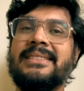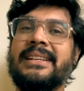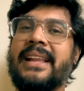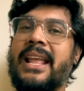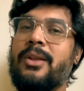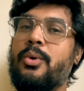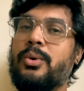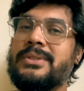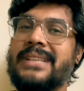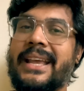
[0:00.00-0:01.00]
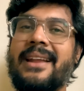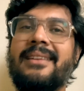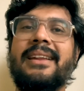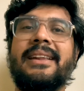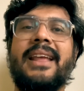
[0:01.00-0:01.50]
it can go to
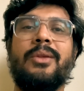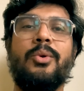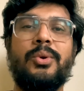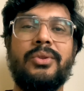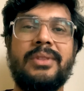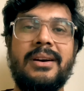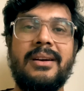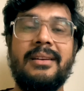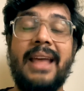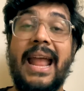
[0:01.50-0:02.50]
second, it can go to third,